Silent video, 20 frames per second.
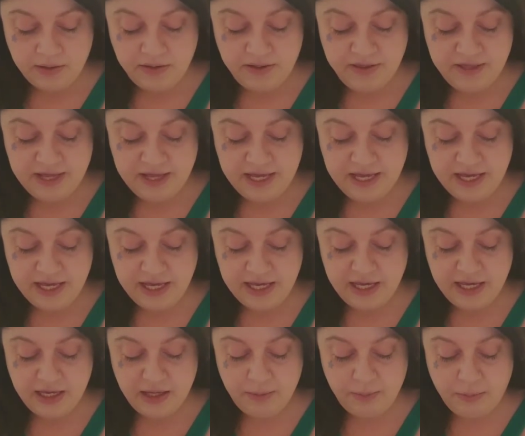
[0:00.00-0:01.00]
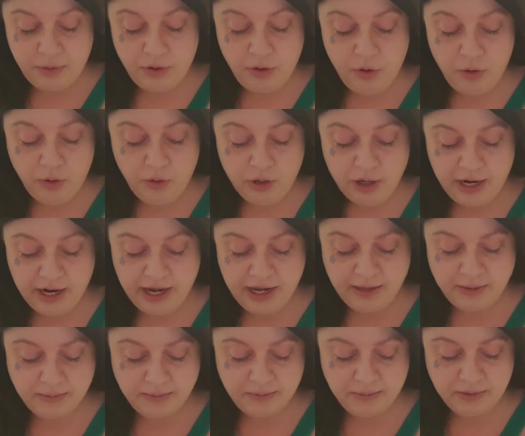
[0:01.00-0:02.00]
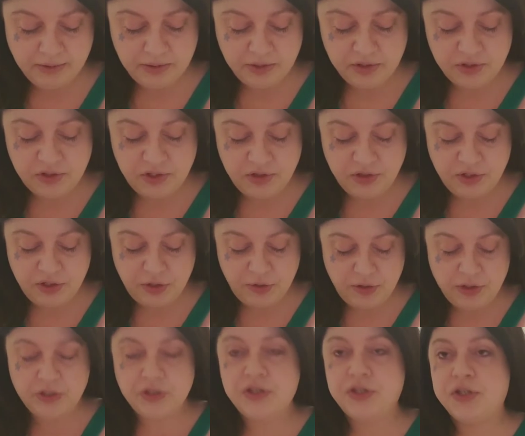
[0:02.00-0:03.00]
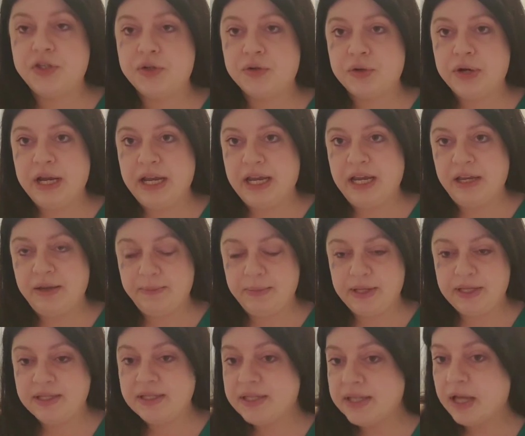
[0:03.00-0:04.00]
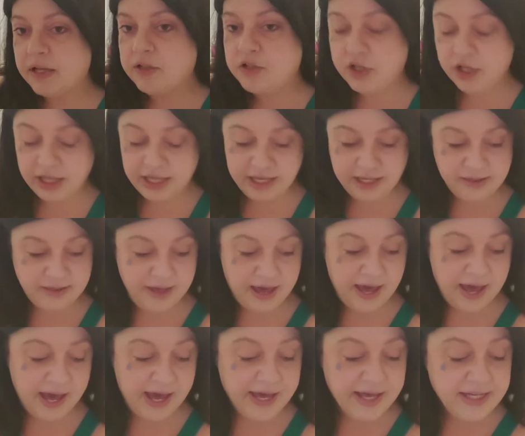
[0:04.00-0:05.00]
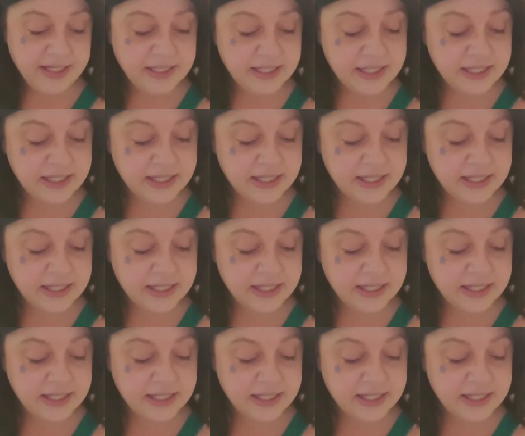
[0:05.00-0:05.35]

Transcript: the program so that you could stream and such like that.